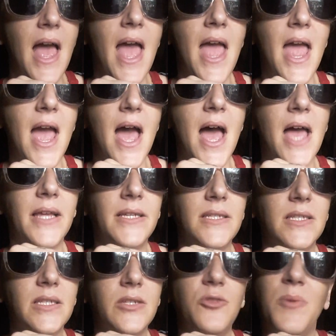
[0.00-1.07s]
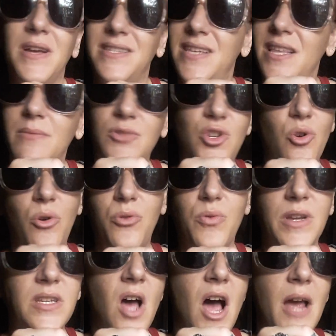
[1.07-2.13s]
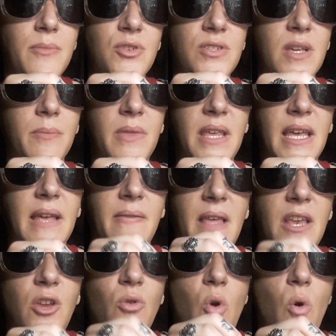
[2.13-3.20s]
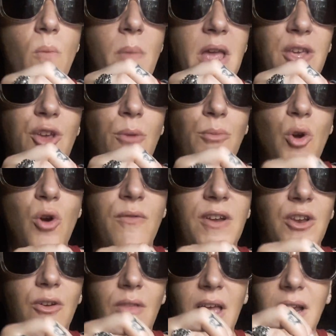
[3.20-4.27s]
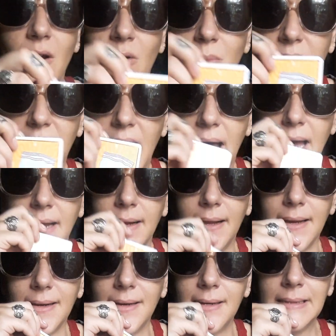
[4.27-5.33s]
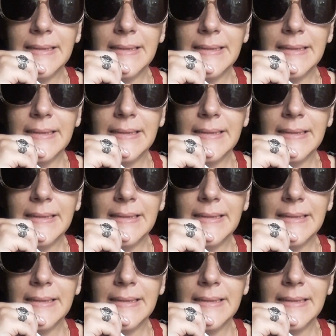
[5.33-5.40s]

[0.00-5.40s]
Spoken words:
and you might see them 2 or 3 times or something, and then you go and make your move and you're like, oh my God, like,